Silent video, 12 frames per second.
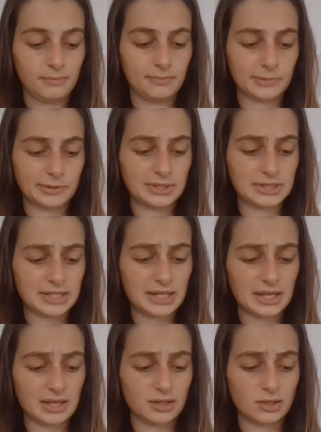But
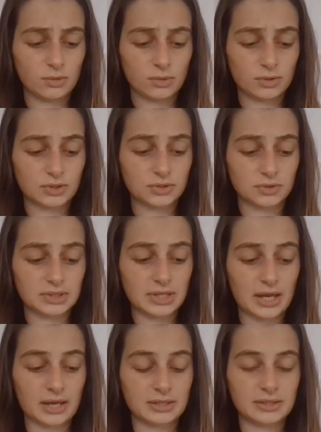today you look so
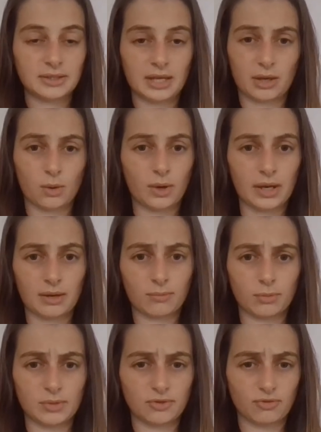sad, inquired
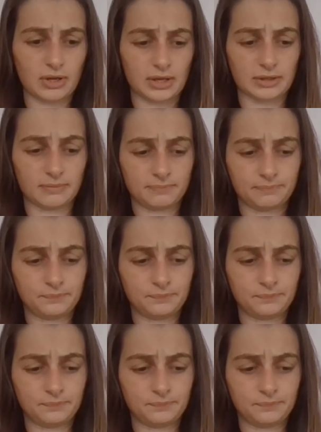Mummy Dragon.